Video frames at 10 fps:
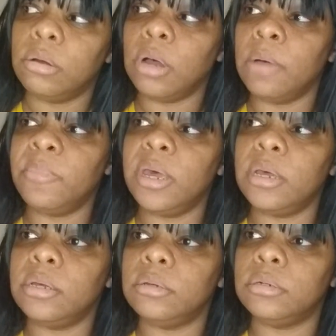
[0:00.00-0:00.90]
I
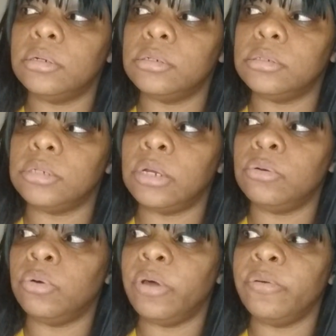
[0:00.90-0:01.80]
made because I
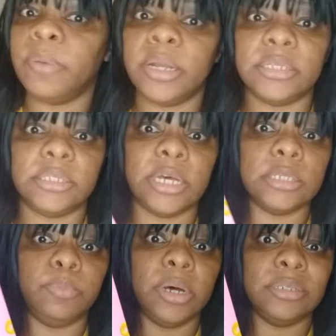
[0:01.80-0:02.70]
don't know everybody's
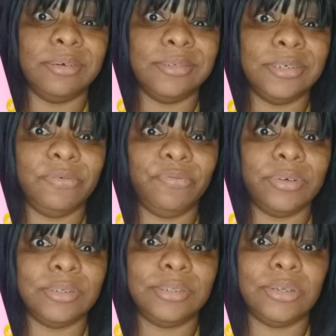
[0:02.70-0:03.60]
taste buds are
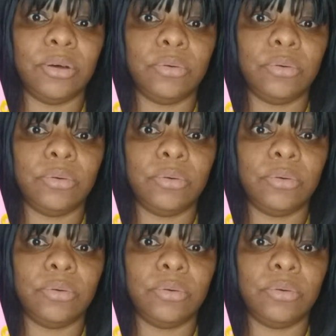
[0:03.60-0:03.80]
different. So,